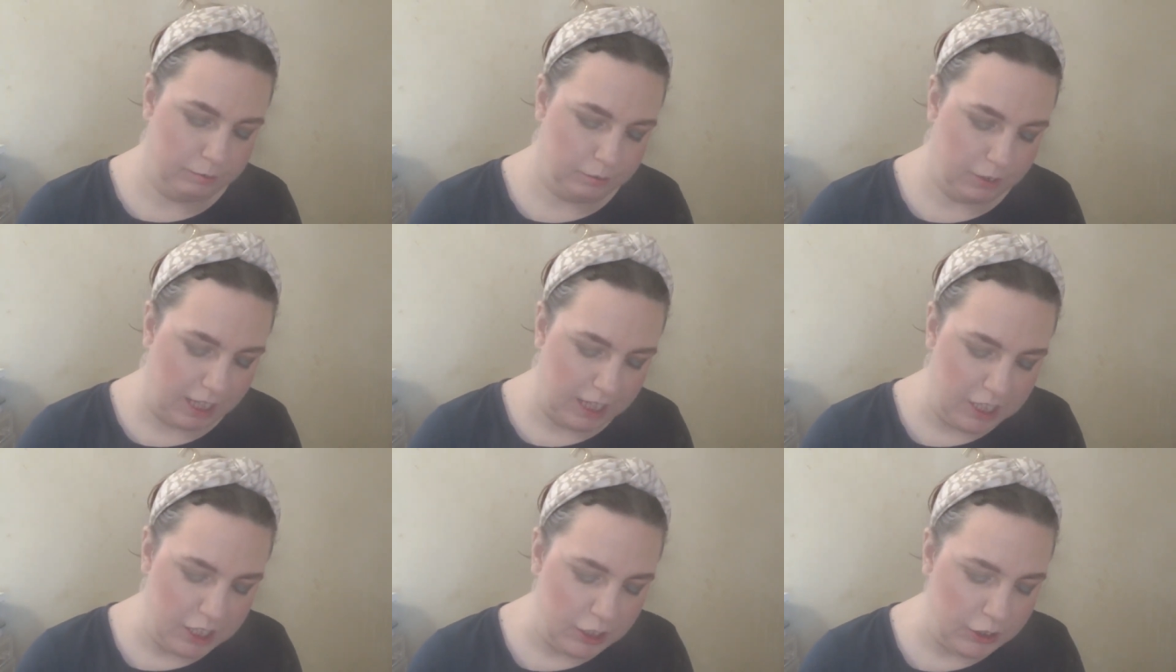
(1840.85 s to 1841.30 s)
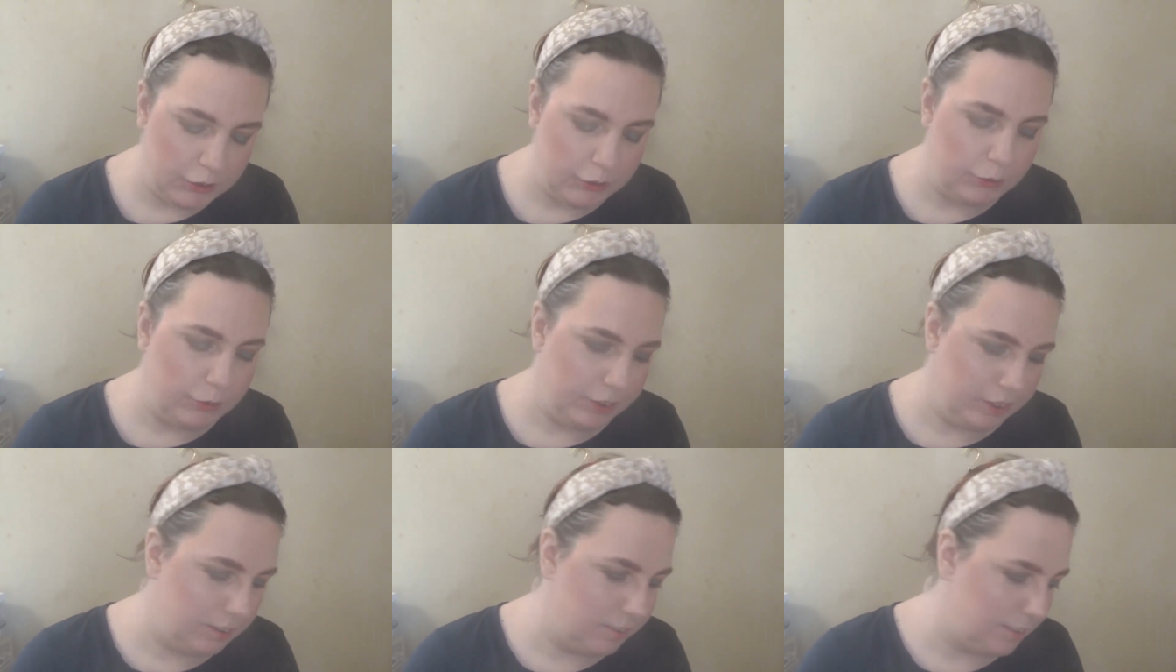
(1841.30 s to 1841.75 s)
I
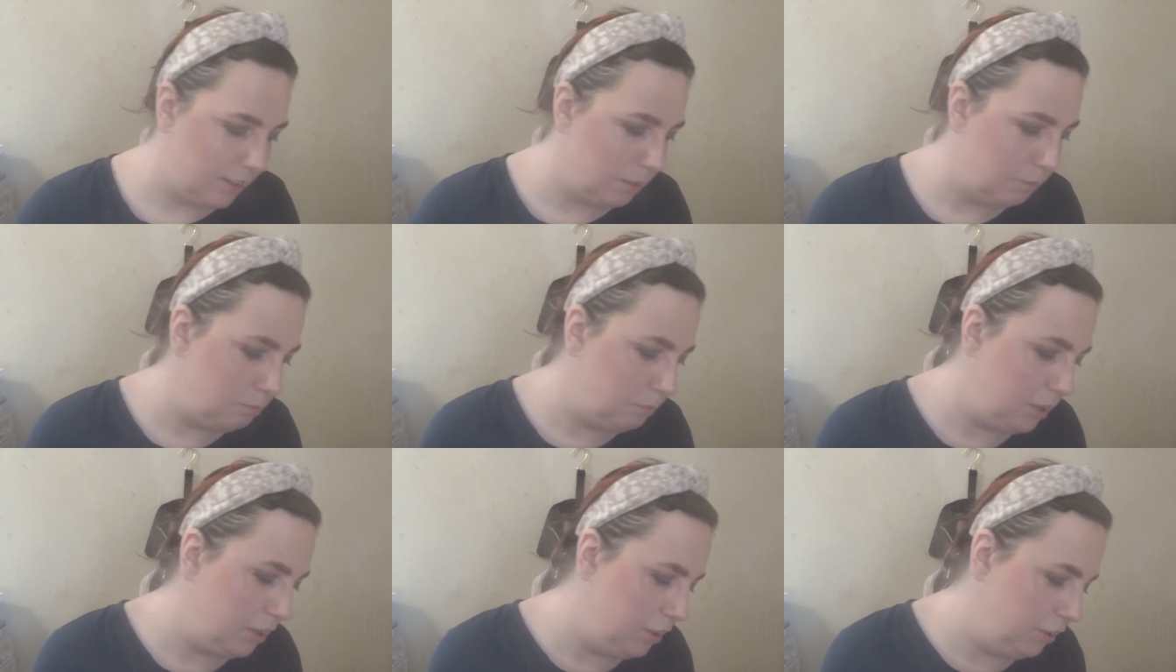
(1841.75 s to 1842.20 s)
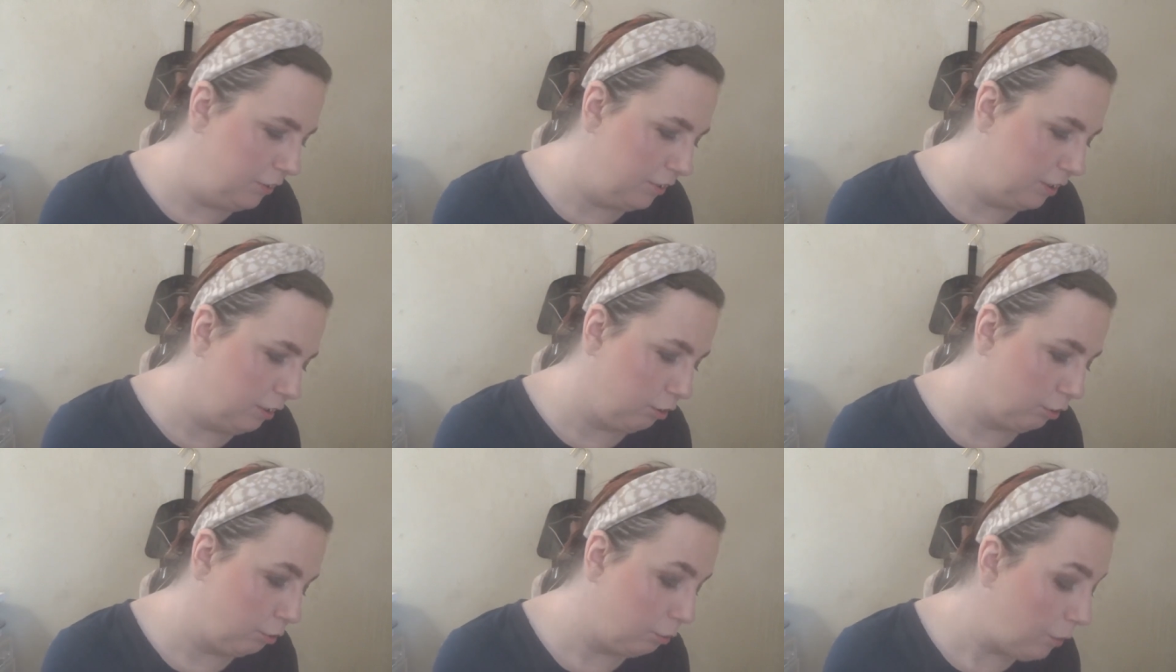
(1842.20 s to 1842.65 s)
know it's dumb to do
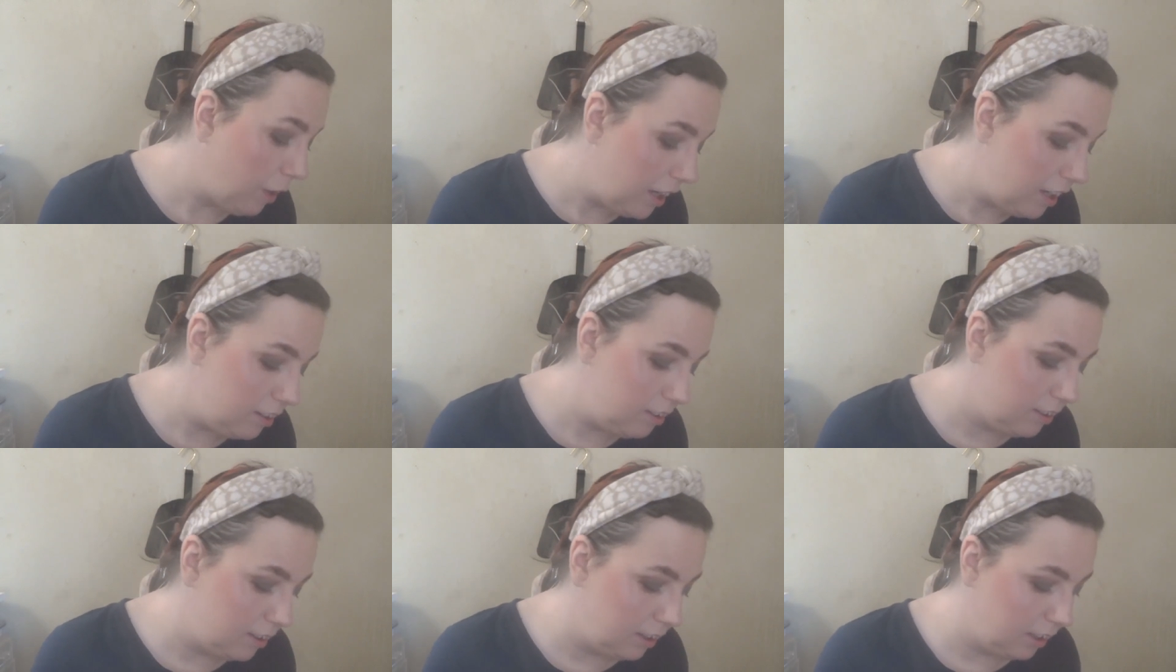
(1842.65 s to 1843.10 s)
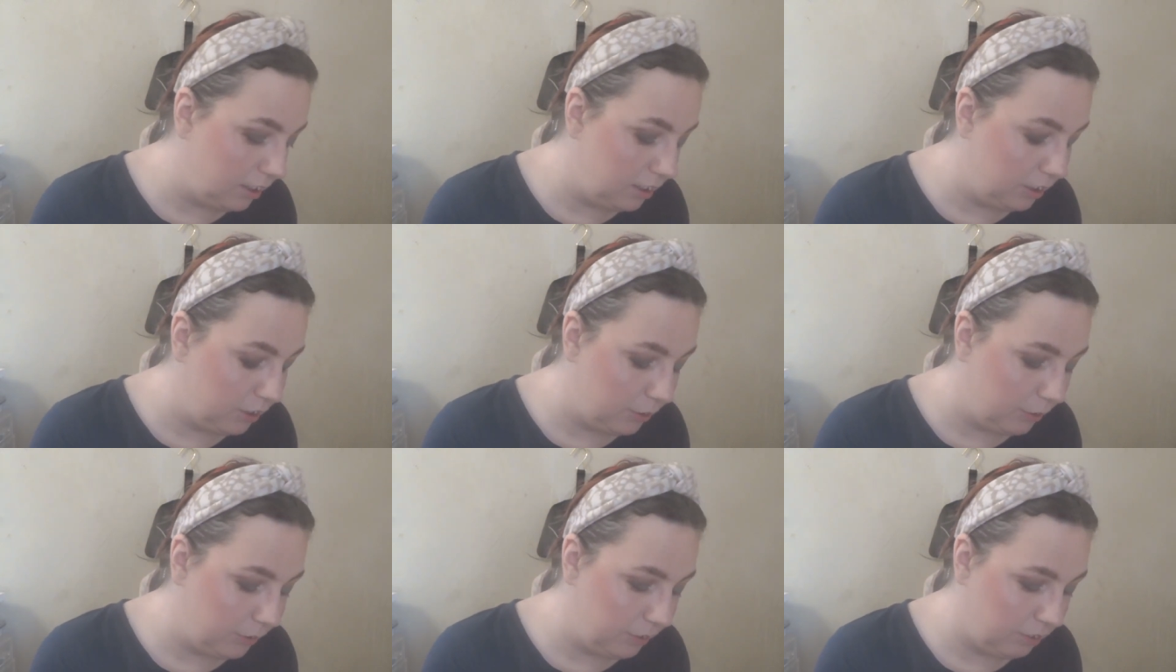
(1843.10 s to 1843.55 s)
this twice, and I
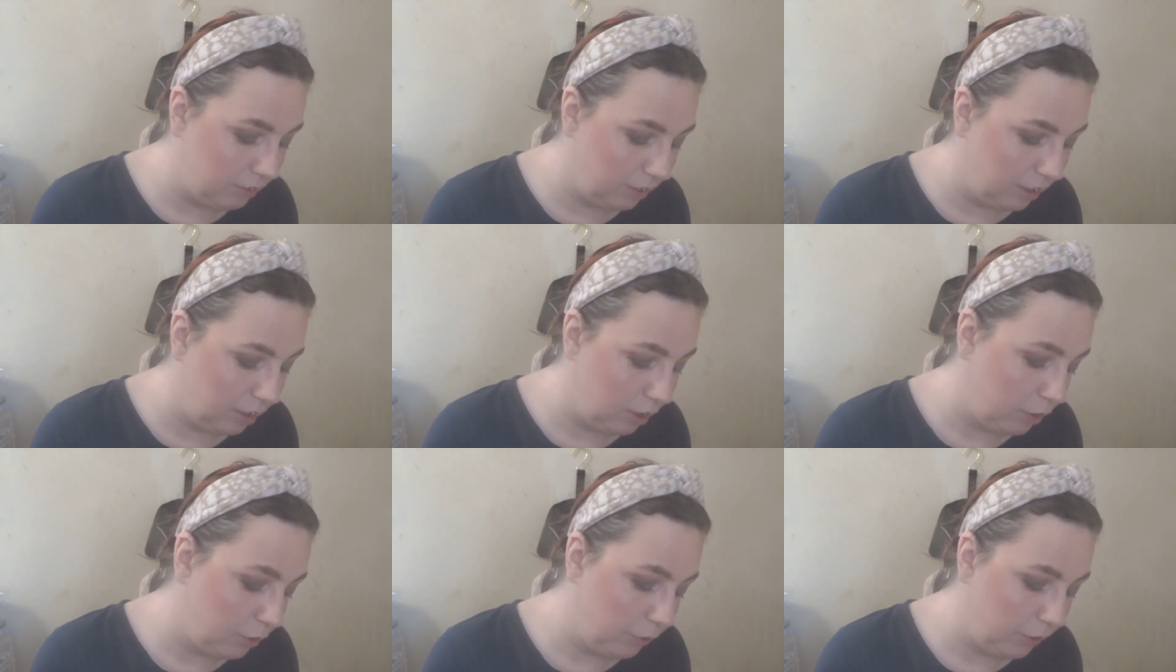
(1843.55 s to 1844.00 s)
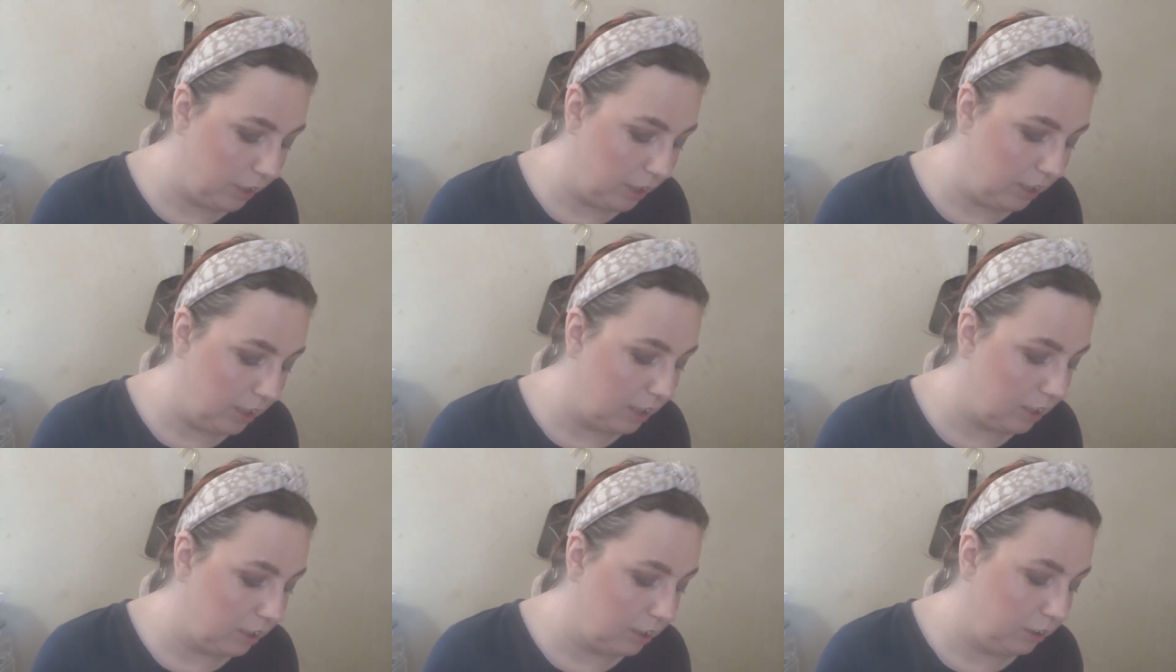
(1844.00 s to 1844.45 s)
know it's like, okay, you
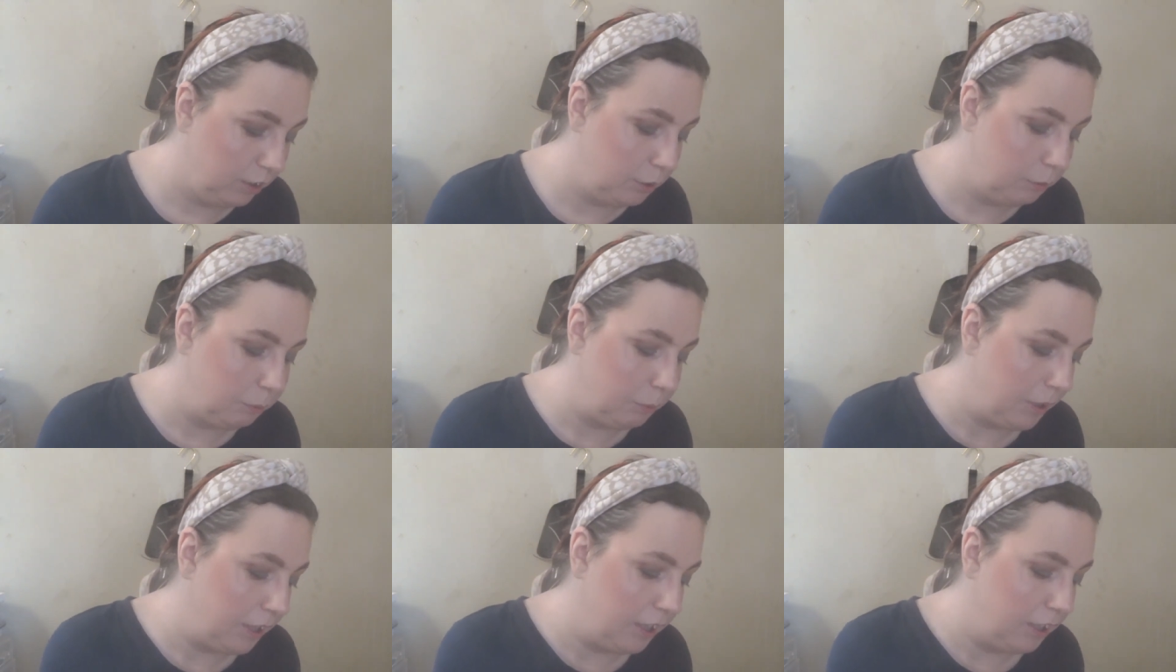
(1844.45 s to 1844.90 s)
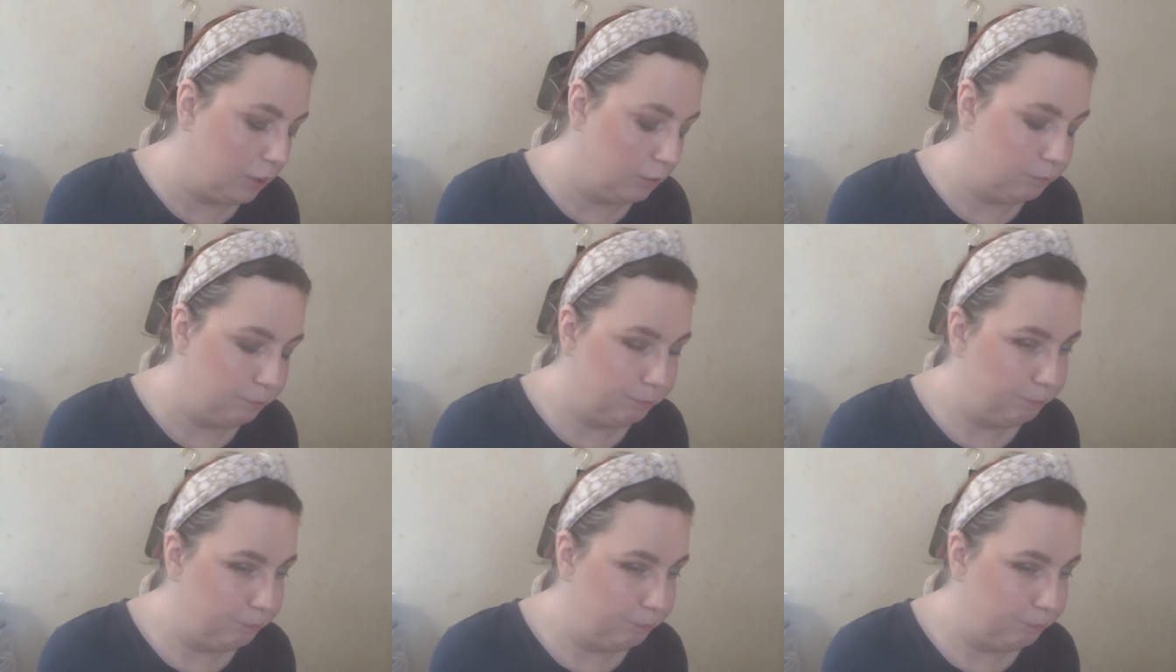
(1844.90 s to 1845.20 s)
got a clear brow.